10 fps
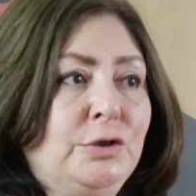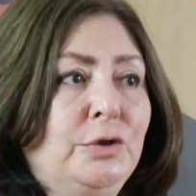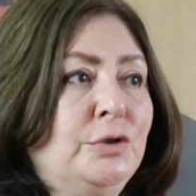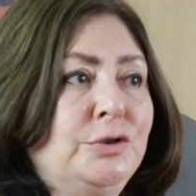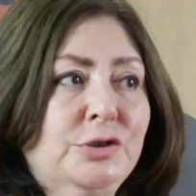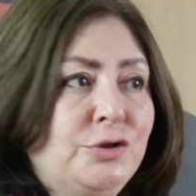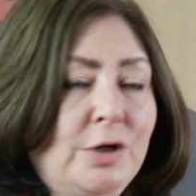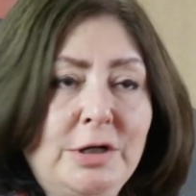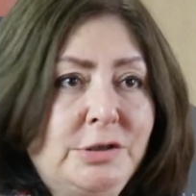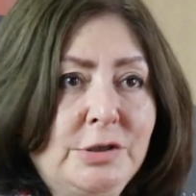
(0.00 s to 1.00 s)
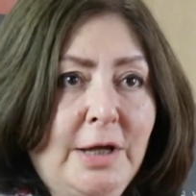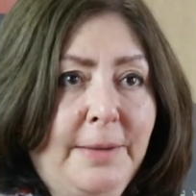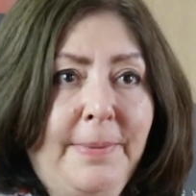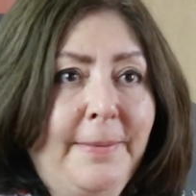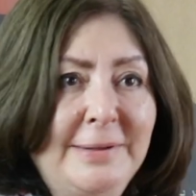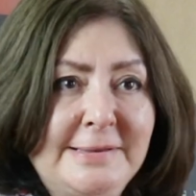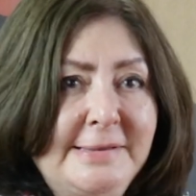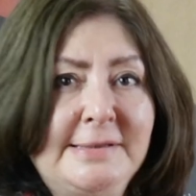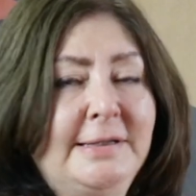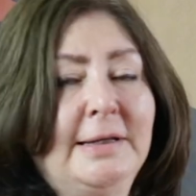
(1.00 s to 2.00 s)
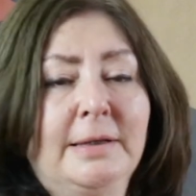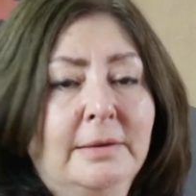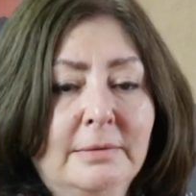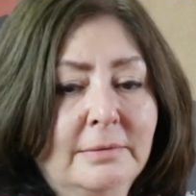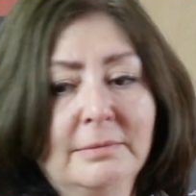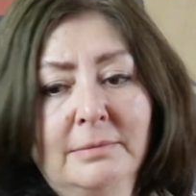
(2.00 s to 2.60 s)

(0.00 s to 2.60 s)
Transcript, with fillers: You're just trying to get publicity and